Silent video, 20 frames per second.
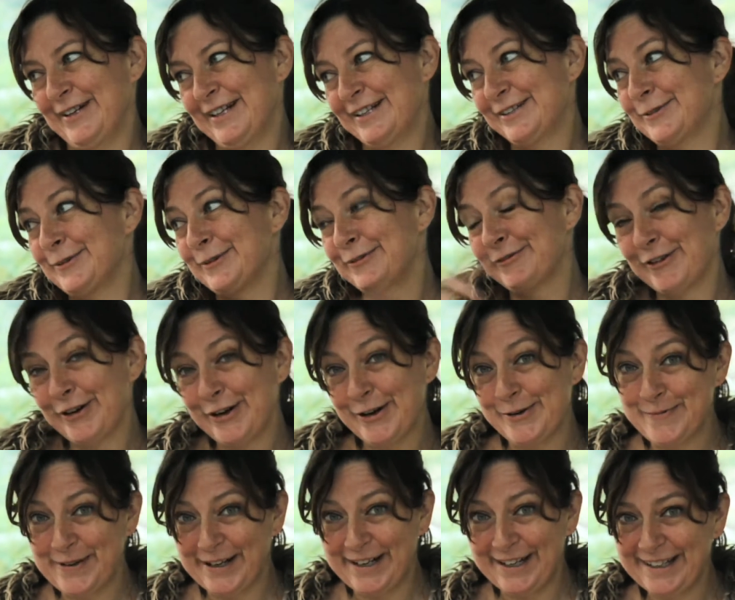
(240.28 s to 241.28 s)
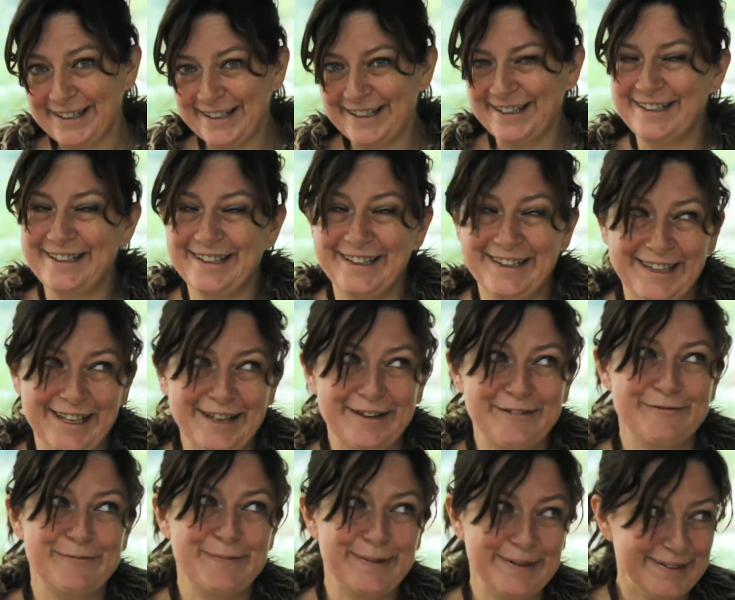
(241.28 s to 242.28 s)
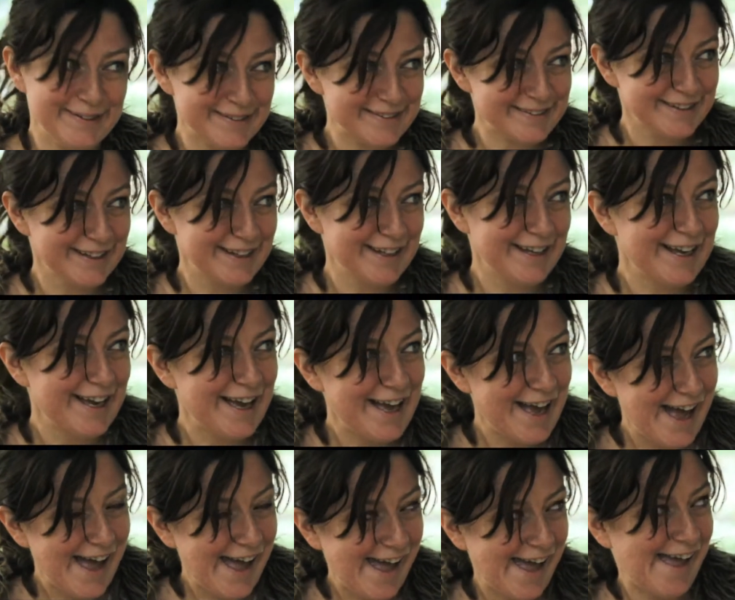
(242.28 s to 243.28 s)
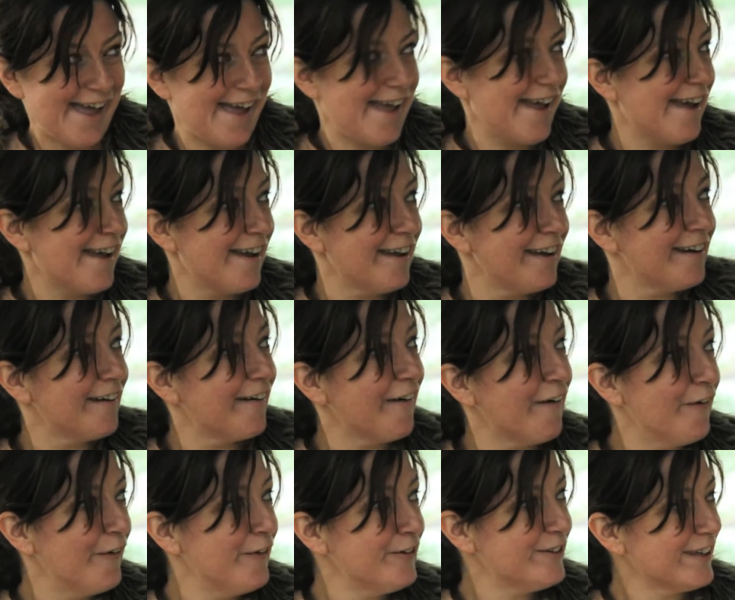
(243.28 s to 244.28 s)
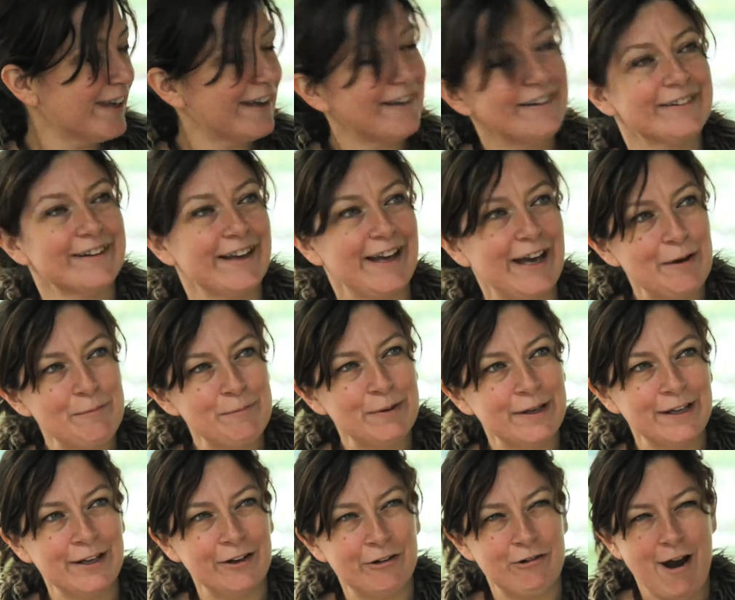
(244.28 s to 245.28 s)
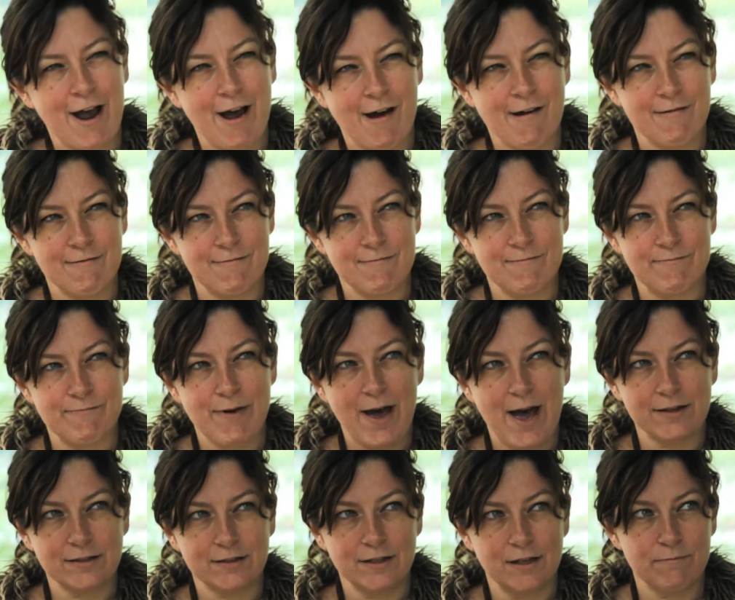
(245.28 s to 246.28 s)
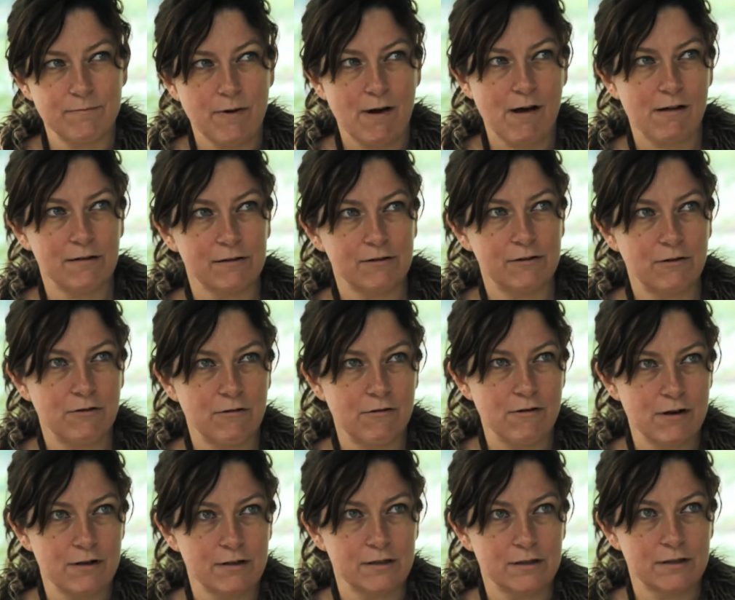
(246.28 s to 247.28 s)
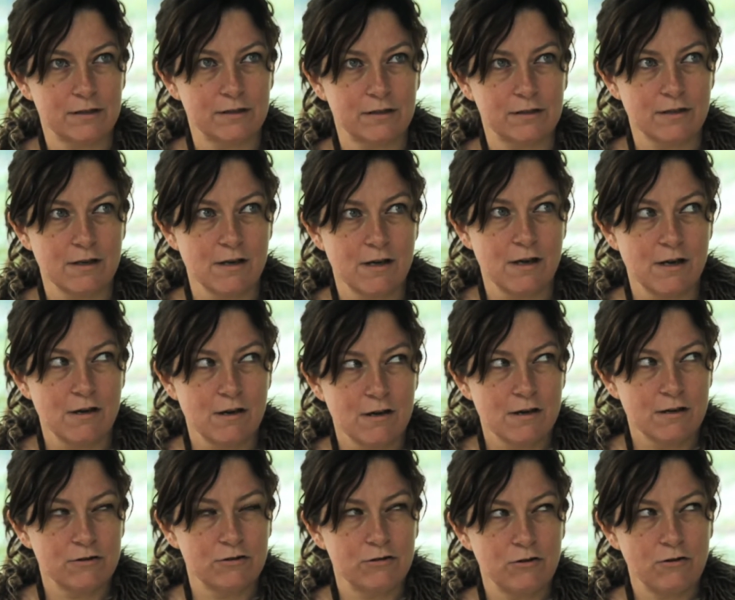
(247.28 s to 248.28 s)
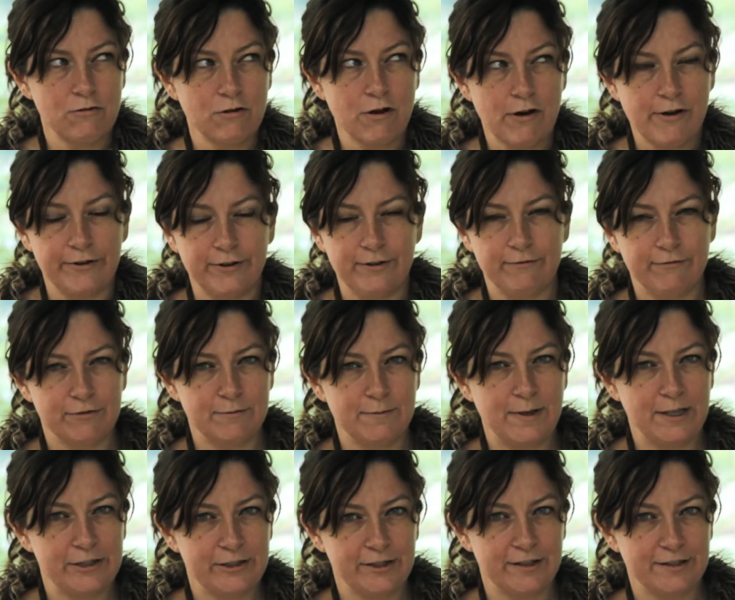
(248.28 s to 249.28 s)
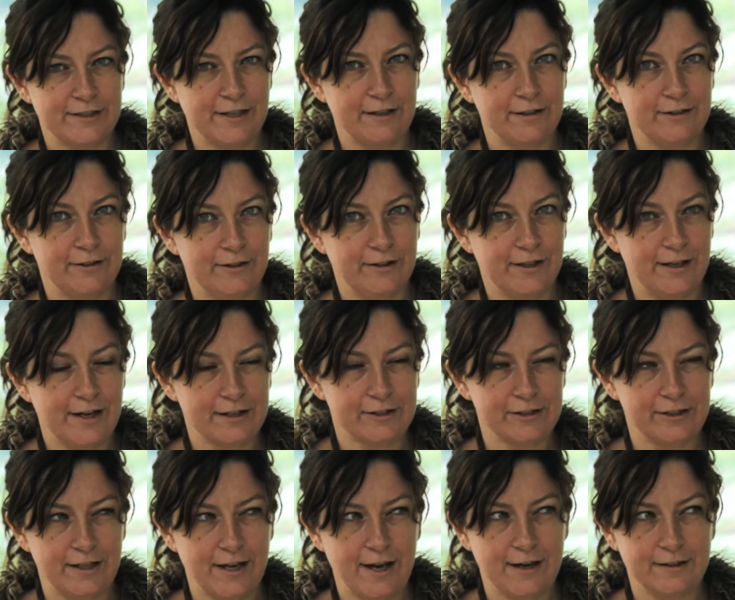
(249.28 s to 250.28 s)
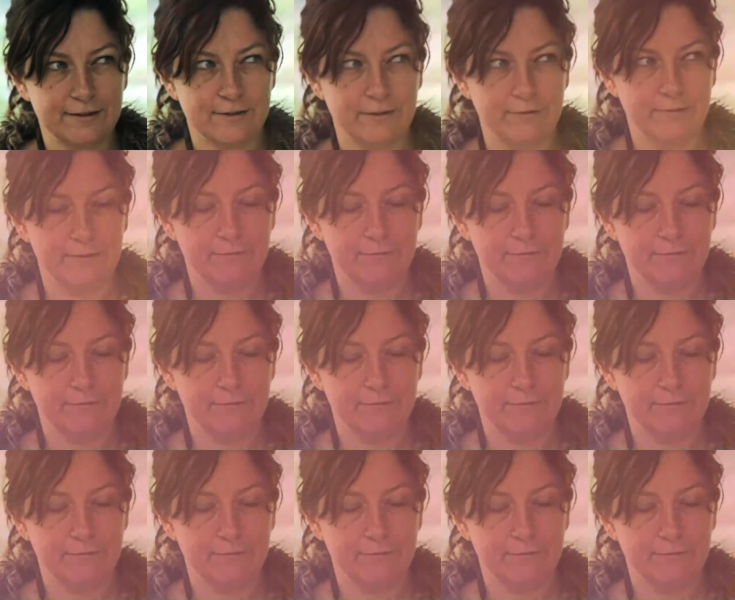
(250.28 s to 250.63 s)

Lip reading: which, with foreign money, they have built a hotel, camping ground, basketball courts, so-called information center that actually has no